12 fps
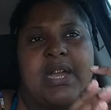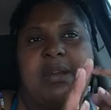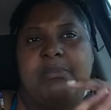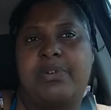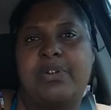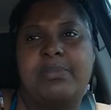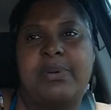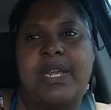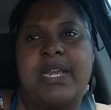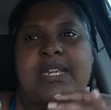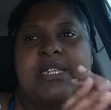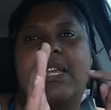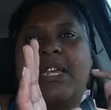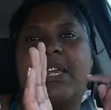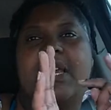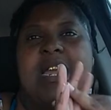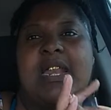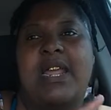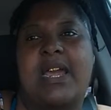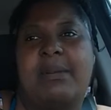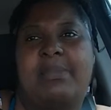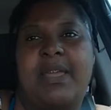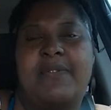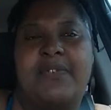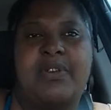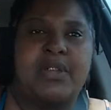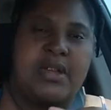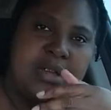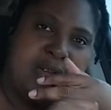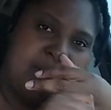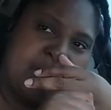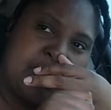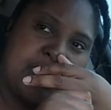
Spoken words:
I gotta book the place, and I gotta pay for the